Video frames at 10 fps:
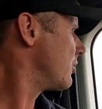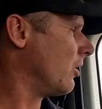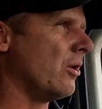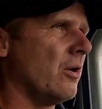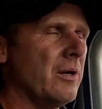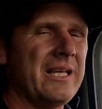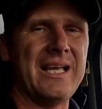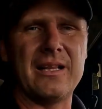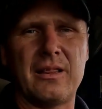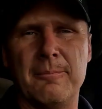So
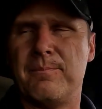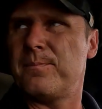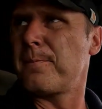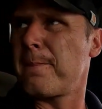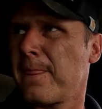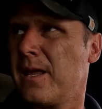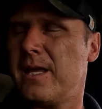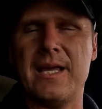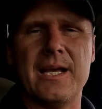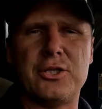he
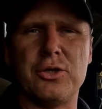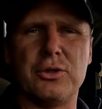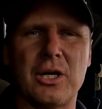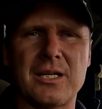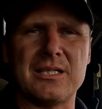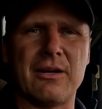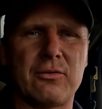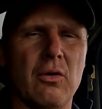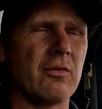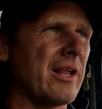had 2 trucks
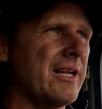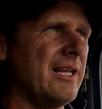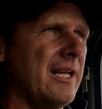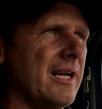left over that